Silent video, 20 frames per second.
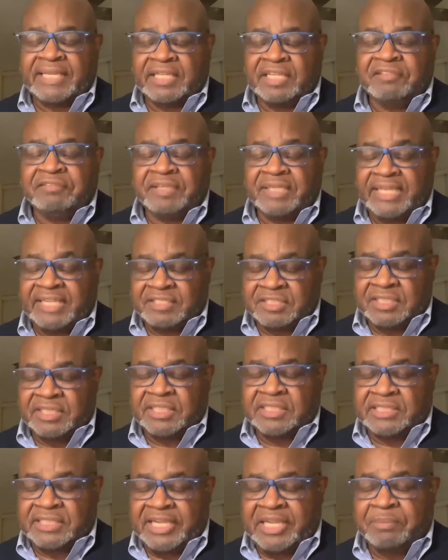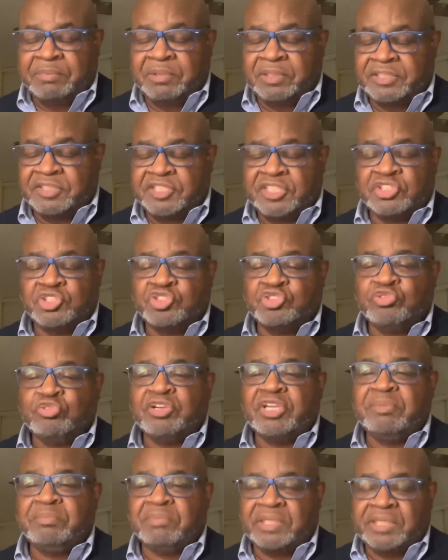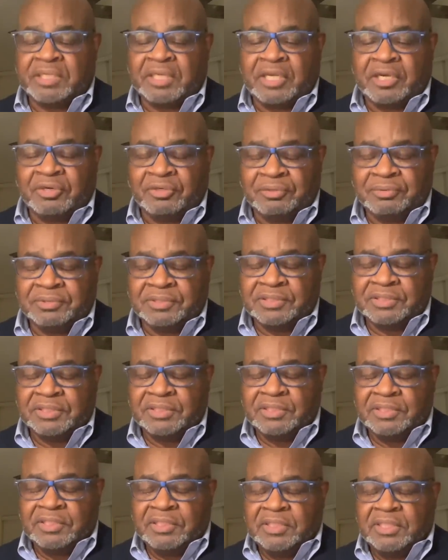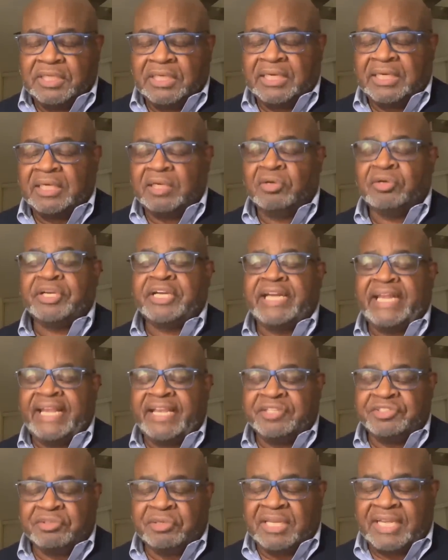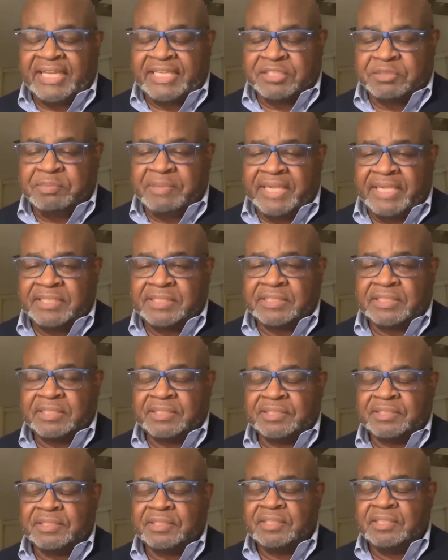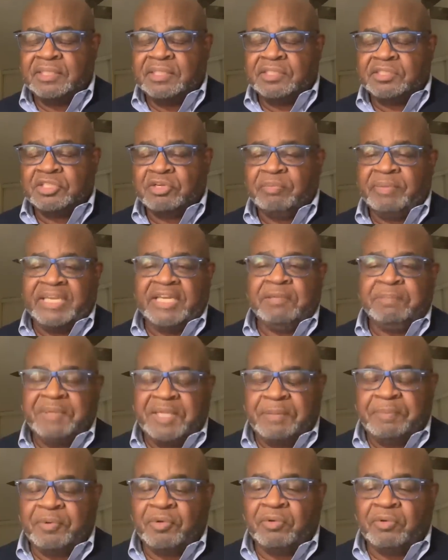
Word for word: giving, as an example, is extremely low uh, on an annualized basis. So uh, many. Uh, People,